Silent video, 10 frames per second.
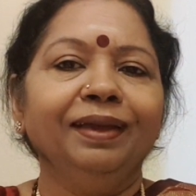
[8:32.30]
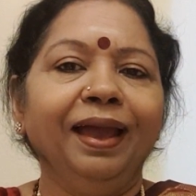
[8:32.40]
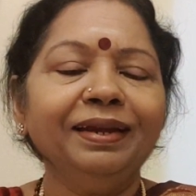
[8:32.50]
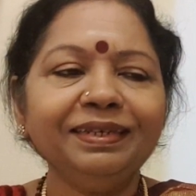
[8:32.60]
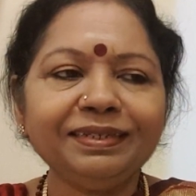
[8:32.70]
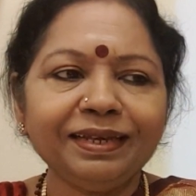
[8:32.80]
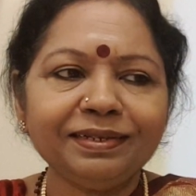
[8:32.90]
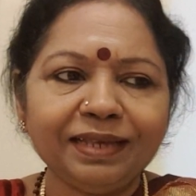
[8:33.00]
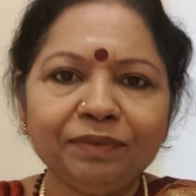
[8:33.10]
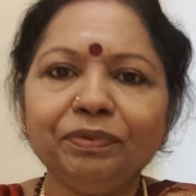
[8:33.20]
And he
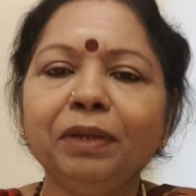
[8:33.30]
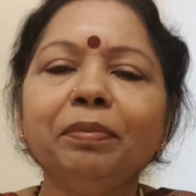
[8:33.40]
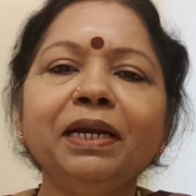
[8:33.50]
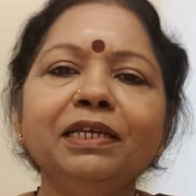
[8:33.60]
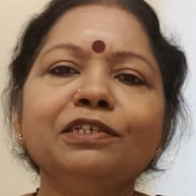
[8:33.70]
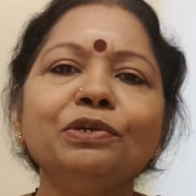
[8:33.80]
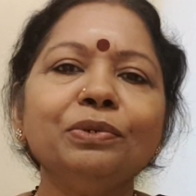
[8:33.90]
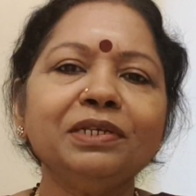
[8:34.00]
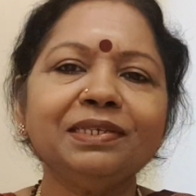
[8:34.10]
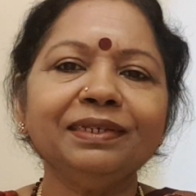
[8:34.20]
says, everybody is
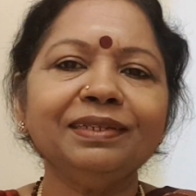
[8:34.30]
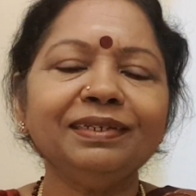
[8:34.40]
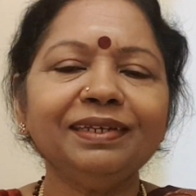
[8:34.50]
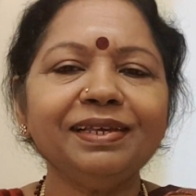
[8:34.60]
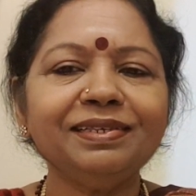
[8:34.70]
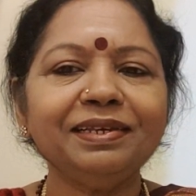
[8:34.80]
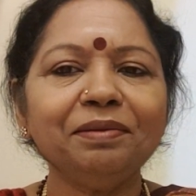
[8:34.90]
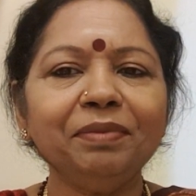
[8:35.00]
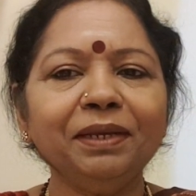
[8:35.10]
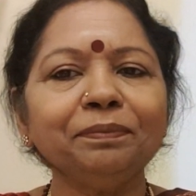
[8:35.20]
noticing the change
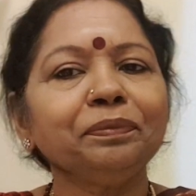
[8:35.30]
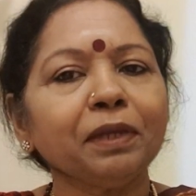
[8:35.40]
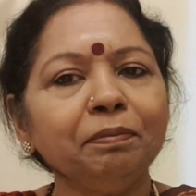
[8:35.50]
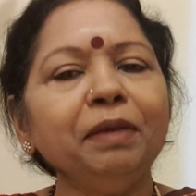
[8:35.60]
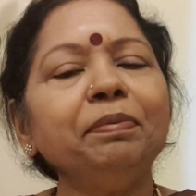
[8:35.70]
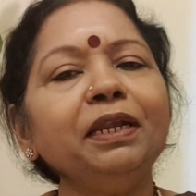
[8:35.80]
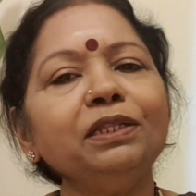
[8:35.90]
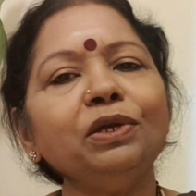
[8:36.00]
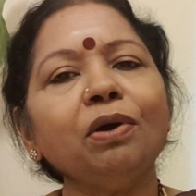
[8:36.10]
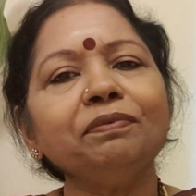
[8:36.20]
in me. People
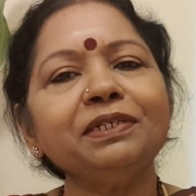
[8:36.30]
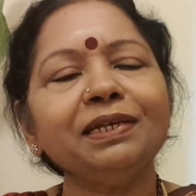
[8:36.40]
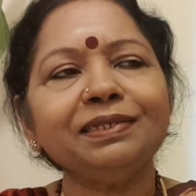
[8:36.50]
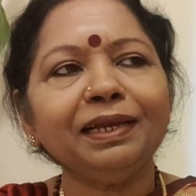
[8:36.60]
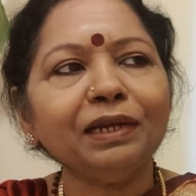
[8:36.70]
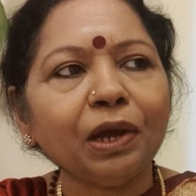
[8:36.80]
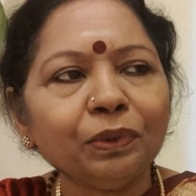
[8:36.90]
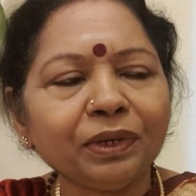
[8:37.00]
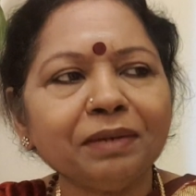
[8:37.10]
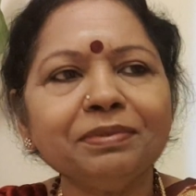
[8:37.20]
in the office are saying,
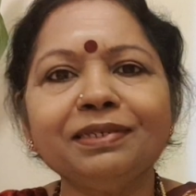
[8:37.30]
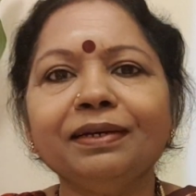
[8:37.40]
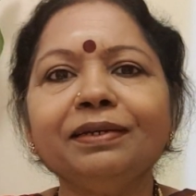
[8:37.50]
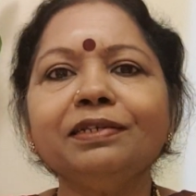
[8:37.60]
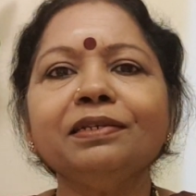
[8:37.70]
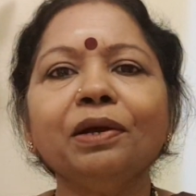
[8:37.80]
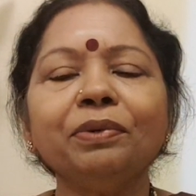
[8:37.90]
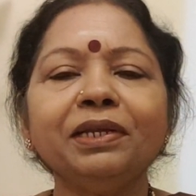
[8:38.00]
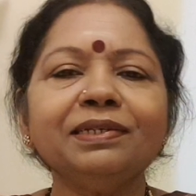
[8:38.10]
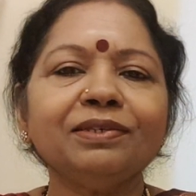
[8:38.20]
how come sir is
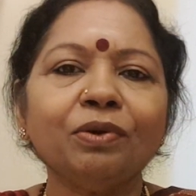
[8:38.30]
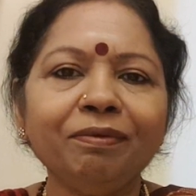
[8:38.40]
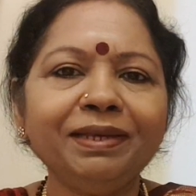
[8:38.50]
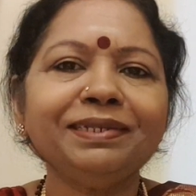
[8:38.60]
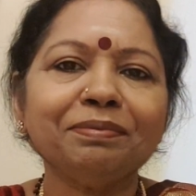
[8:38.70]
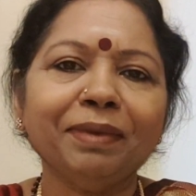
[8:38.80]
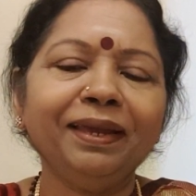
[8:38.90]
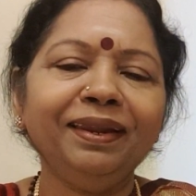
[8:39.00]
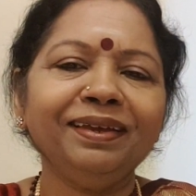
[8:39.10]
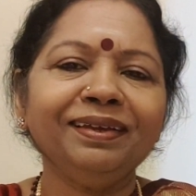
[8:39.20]
nowadays always
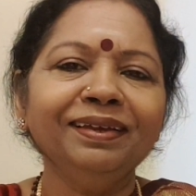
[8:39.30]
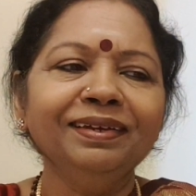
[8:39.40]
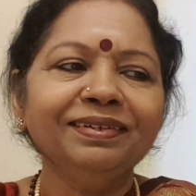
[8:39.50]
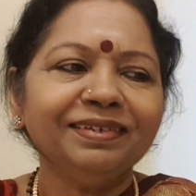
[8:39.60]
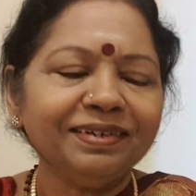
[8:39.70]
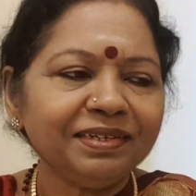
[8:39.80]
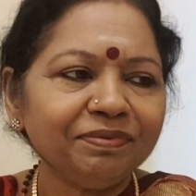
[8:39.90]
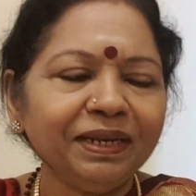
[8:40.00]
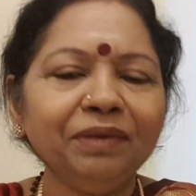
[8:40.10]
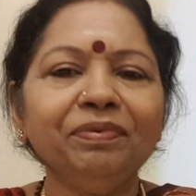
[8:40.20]
smiling? Sir is
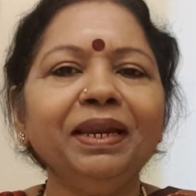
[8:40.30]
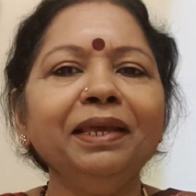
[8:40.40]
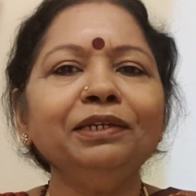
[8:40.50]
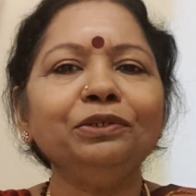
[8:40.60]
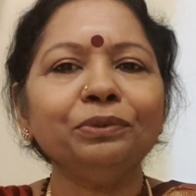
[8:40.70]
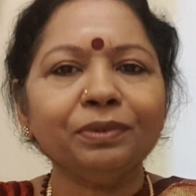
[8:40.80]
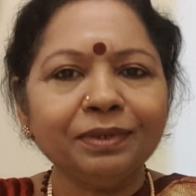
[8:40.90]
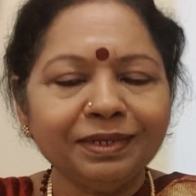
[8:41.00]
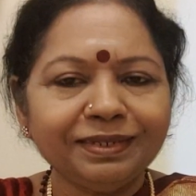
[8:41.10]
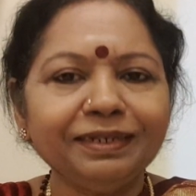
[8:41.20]
very willing to
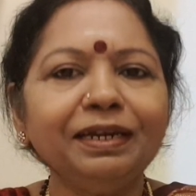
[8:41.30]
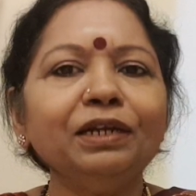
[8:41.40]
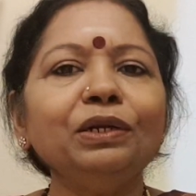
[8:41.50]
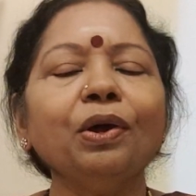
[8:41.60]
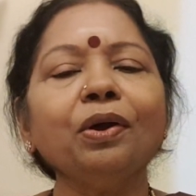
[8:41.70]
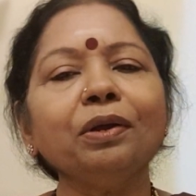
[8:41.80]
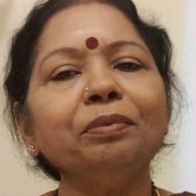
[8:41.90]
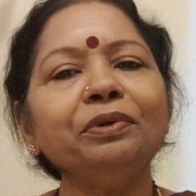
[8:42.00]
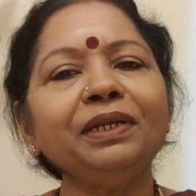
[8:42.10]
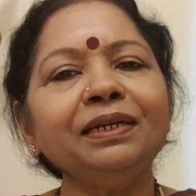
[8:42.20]
sit and talk
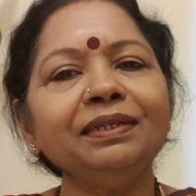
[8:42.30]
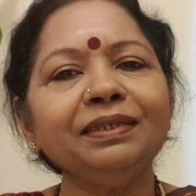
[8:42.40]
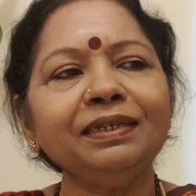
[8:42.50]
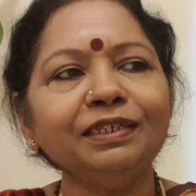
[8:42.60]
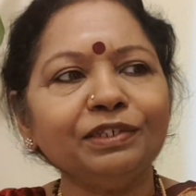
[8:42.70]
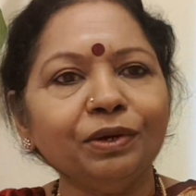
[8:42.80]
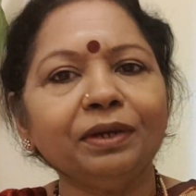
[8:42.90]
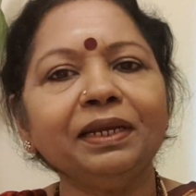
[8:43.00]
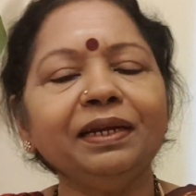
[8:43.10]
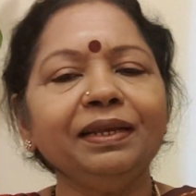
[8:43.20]
about anything. He's
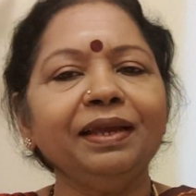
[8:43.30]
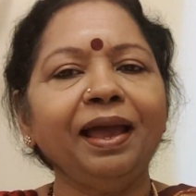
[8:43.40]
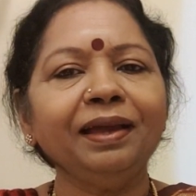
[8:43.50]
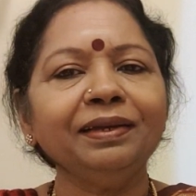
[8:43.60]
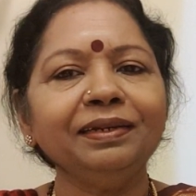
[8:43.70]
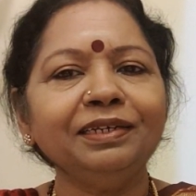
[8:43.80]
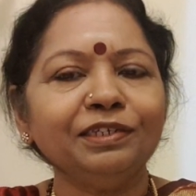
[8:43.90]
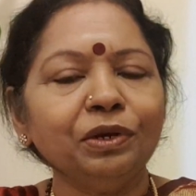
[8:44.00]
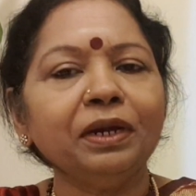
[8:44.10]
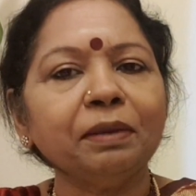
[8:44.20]
not getting angry.
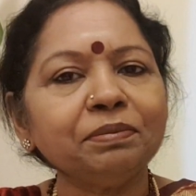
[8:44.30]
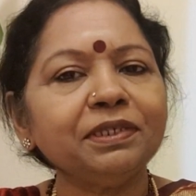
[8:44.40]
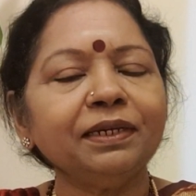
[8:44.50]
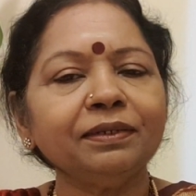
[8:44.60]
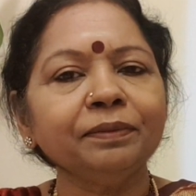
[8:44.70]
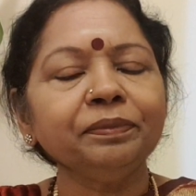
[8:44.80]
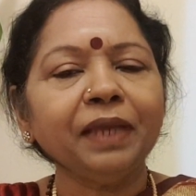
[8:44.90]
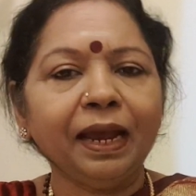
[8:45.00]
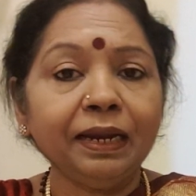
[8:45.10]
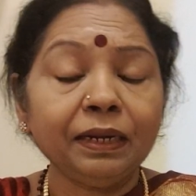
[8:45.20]
He's not upset.
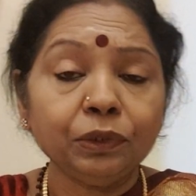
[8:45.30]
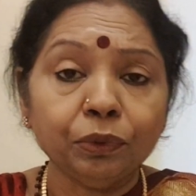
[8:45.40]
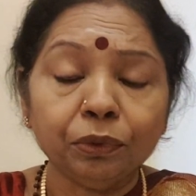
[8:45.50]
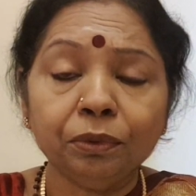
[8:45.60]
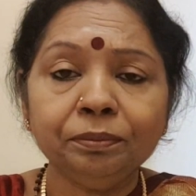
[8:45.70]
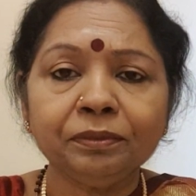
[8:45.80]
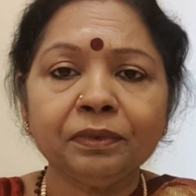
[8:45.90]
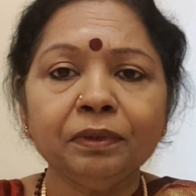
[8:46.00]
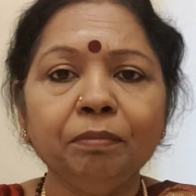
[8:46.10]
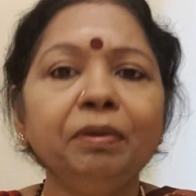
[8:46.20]
And at home,
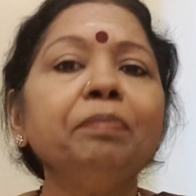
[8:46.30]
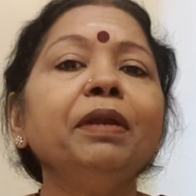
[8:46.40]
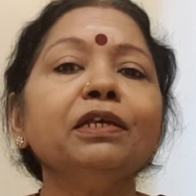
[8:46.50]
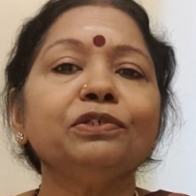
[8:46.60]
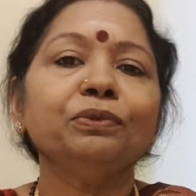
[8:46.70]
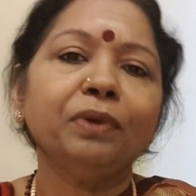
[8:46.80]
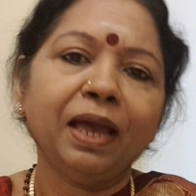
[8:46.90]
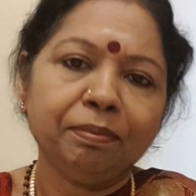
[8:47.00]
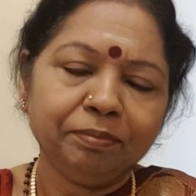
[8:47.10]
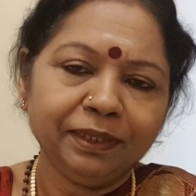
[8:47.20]
people are so
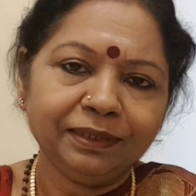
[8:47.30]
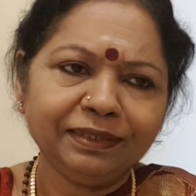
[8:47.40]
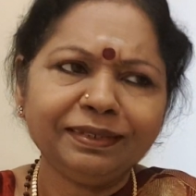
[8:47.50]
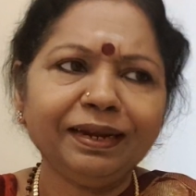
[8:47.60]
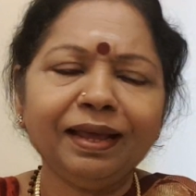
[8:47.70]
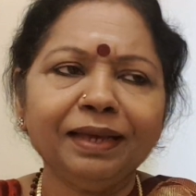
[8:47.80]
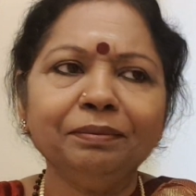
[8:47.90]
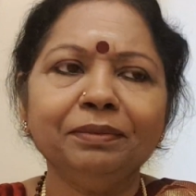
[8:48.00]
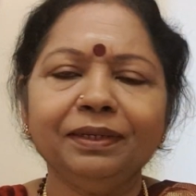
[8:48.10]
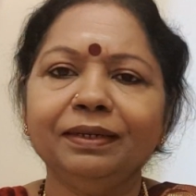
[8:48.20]
happy. He said, I
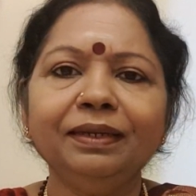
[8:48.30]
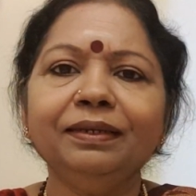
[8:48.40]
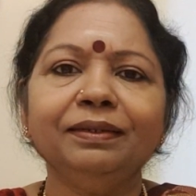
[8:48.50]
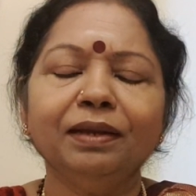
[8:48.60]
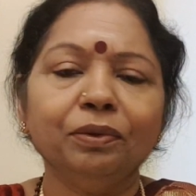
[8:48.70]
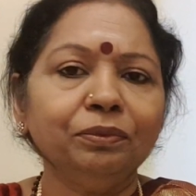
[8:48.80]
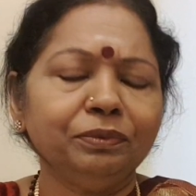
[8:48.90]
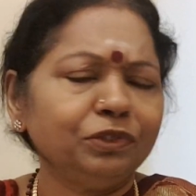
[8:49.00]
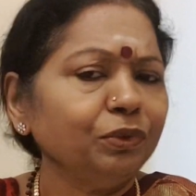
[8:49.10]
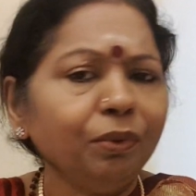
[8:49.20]
am really now
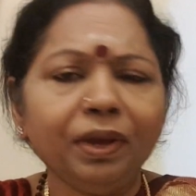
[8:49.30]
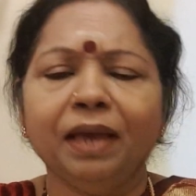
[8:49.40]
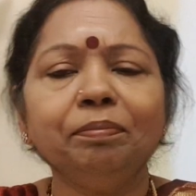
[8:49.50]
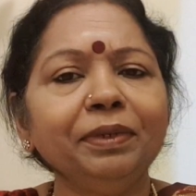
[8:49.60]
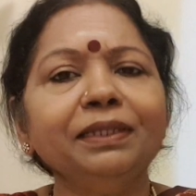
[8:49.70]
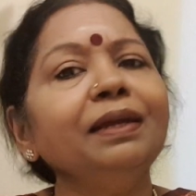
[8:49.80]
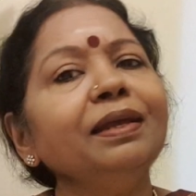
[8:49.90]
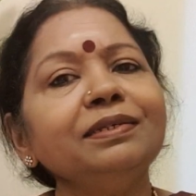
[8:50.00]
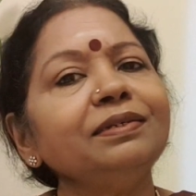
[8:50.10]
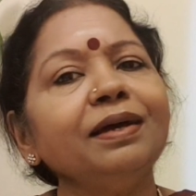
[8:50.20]
so happy that
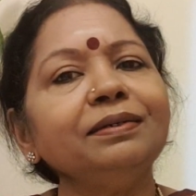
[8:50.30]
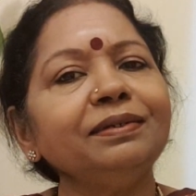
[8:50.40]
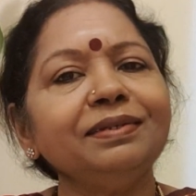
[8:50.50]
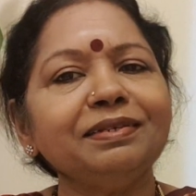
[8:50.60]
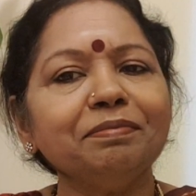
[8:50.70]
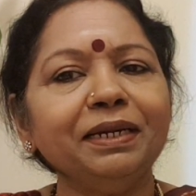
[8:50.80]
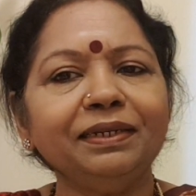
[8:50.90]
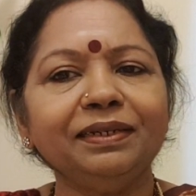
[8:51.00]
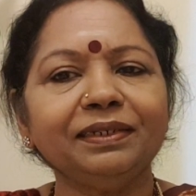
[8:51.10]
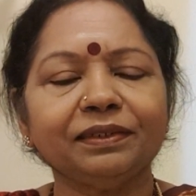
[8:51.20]
I started this
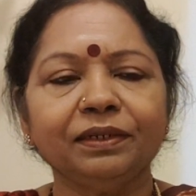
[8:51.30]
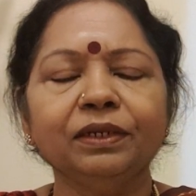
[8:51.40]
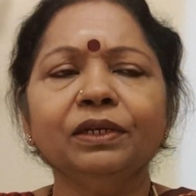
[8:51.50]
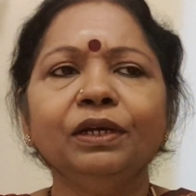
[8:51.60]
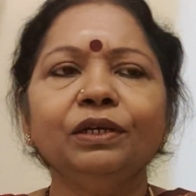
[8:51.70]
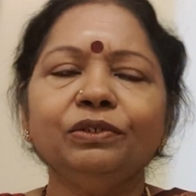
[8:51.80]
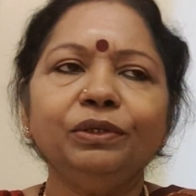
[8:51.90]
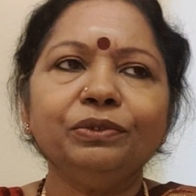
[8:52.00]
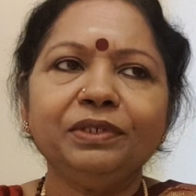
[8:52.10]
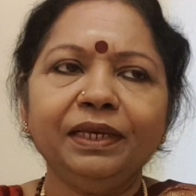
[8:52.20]
meditation. So
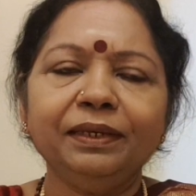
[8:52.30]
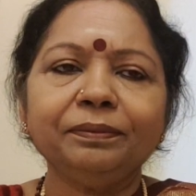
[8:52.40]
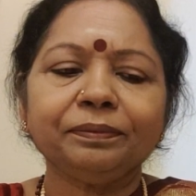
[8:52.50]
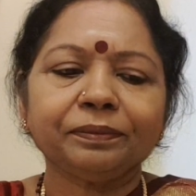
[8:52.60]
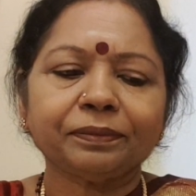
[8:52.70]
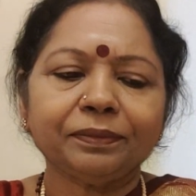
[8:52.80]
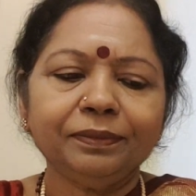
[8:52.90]
you see,